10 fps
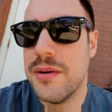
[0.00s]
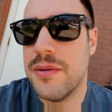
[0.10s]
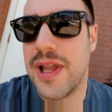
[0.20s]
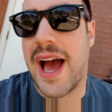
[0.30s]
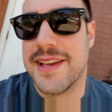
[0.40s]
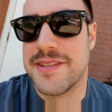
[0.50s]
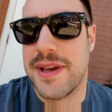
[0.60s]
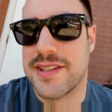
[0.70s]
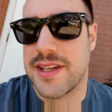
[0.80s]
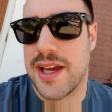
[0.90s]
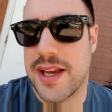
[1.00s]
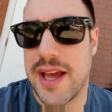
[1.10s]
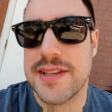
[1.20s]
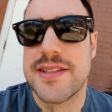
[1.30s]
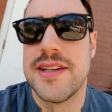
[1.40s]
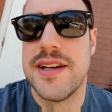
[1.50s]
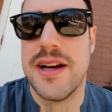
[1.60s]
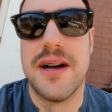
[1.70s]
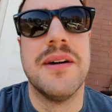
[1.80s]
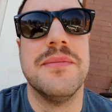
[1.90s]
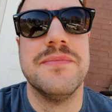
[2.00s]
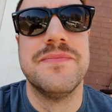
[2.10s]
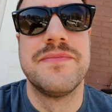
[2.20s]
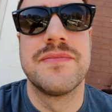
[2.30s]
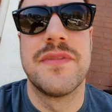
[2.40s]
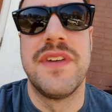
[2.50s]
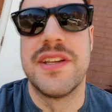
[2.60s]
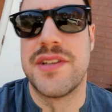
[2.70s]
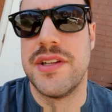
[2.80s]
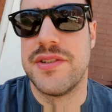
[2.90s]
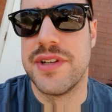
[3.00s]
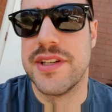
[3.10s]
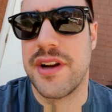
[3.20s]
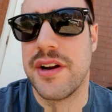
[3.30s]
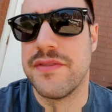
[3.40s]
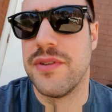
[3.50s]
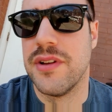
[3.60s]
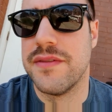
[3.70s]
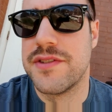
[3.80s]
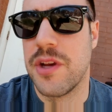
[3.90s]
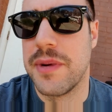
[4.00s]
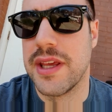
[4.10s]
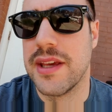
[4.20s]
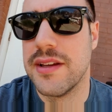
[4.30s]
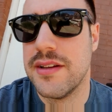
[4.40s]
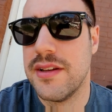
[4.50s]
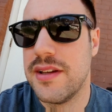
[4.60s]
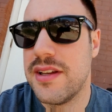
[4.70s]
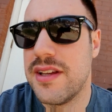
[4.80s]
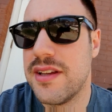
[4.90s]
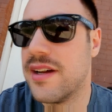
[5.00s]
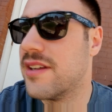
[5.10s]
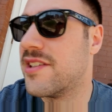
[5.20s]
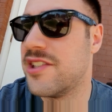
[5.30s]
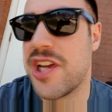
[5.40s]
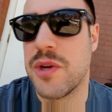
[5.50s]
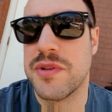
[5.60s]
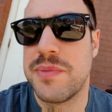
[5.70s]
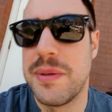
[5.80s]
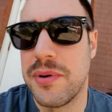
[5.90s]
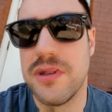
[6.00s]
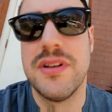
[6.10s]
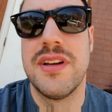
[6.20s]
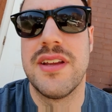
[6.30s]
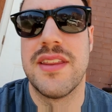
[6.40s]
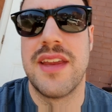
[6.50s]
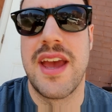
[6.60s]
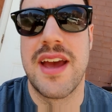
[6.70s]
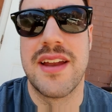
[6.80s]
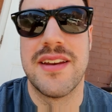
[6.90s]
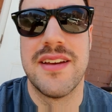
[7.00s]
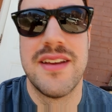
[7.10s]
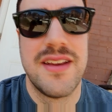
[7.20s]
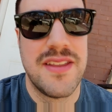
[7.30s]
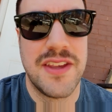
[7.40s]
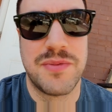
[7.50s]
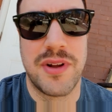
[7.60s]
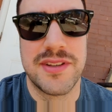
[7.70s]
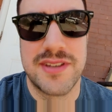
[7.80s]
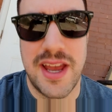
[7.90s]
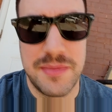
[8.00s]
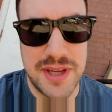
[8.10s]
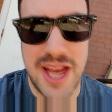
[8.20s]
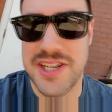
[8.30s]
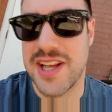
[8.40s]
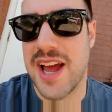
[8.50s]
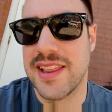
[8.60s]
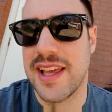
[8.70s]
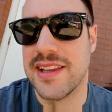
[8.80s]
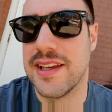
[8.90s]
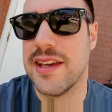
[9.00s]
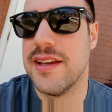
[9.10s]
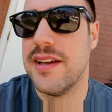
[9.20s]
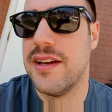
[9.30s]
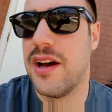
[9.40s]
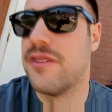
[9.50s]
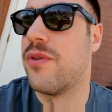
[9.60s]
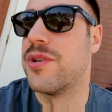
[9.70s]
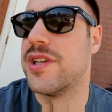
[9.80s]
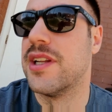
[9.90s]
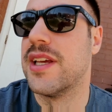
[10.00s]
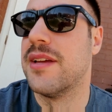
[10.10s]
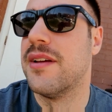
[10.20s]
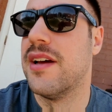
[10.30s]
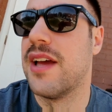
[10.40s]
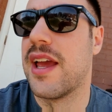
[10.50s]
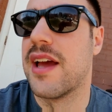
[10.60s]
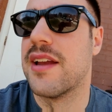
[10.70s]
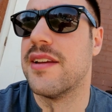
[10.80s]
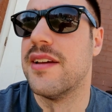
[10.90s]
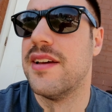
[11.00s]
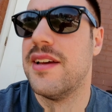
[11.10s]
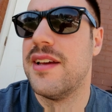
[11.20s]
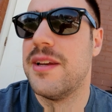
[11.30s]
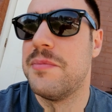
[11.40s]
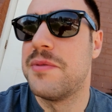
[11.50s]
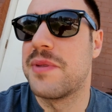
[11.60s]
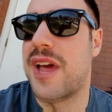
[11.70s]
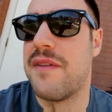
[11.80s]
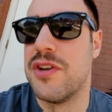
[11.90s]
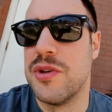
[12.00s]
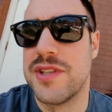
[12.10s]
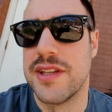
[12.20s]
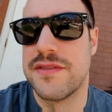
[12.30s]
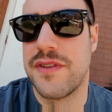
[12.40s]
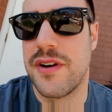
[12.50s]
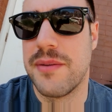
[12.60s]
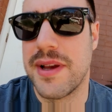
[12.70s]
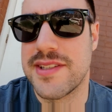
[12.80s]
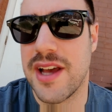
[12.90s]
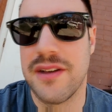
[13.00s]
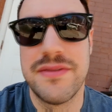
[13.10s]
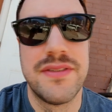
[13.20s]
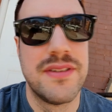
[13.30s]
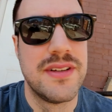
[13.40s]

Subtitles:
lies, basically, I guess. Fitness industry is already full of so many disingenuous people, and this one's kind of been catching on lately, unfortunately, and it's been kind of a nuisance for myself